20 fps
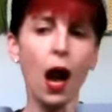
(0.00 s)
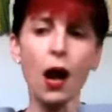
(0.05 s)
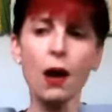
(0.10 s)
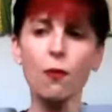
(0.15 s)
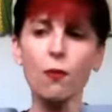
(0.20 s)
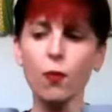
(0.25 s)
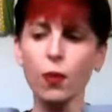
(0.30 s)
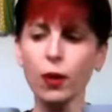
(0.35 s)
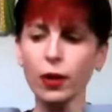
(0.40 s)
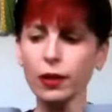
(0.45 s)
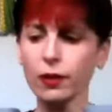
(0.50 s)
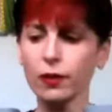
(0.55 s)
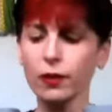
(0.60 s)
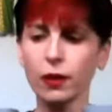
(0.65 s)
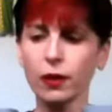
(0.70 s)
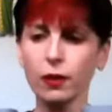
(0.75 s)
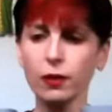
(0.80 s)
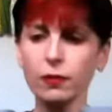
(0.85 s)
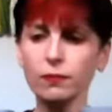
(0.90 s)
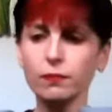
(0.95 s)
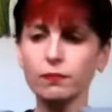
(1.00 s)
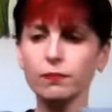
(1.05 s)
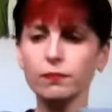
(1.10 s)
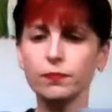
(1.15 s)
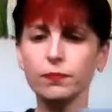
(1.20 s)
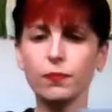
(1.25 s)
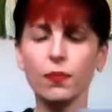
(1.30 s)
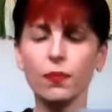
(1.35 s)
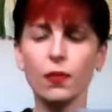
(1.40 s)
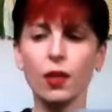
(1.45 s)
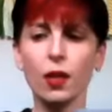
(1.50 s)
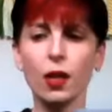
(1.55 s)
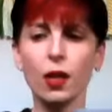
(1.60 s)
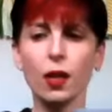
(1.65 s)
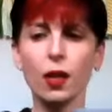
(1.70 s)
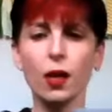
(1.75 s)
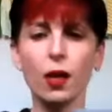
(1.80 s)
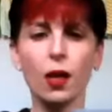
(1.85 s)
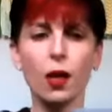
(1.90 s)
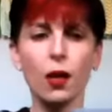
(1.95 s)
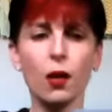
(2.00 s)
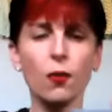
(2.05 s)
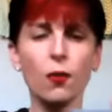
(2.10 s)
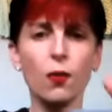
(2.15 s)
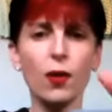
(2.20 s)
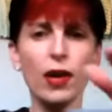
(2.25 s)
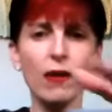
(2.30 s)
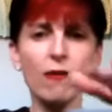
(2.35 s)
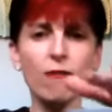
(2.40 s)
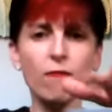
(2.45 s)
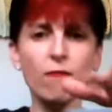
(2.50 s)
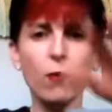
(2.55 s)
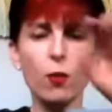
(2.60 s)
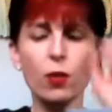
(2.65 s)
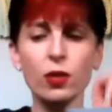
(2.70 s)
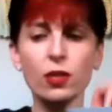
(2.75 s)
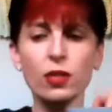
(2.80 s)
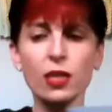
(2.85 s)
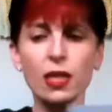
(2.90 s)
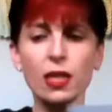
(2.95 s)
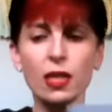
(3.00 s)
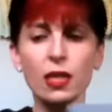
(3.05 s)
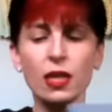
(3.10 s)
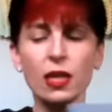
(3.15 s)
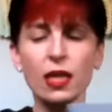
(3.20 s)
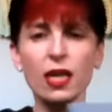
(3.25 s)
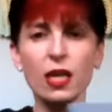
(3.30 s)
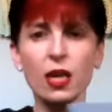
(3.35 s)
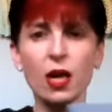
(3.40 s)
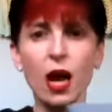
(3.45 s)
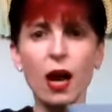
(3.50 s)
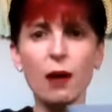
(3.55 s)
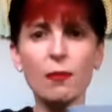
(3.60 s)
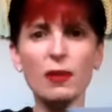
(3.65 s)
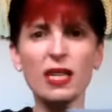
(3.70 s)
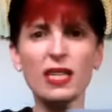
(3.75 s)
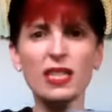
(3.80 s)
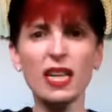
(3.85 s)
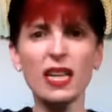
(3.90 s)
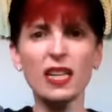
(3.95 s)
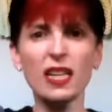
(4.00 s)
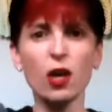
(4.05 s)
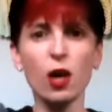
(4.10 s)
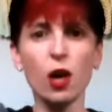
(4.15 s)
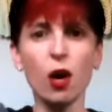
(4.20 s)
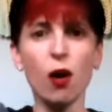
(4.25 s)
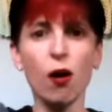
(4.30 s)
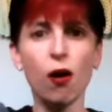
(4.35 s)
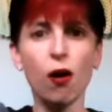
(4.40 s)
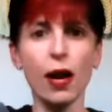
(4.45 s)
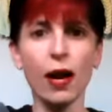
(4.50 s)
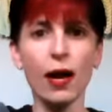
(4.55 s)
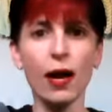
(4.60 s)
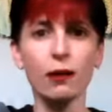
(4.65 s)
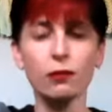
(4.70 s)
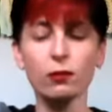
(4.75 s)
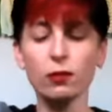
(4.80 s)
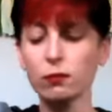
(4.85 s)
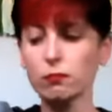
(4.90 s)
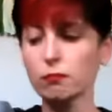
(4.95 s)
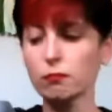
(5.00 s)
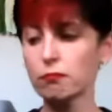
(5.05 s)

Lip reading: I wonder, we have 14 in here. I'm going to take the car out.